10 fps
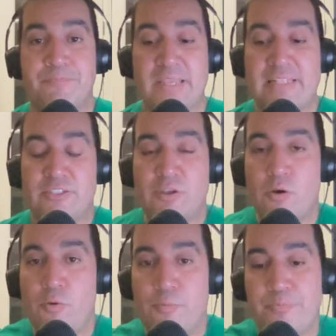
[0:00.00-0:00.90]
And
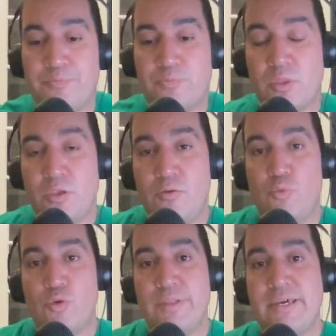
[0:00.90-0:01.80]
so you
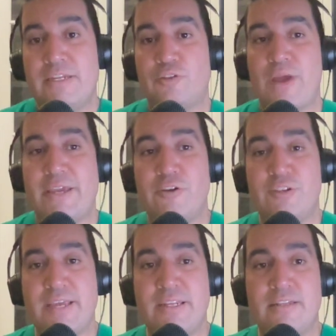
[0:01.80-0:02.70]
really got to track your
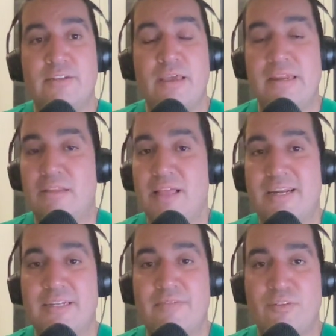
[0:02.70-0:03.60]
data in a lot
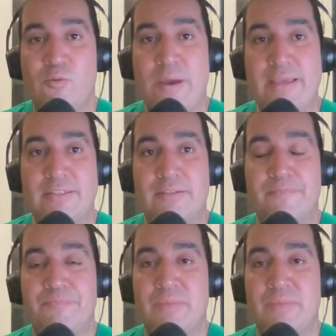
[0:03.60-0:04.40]
of different ways.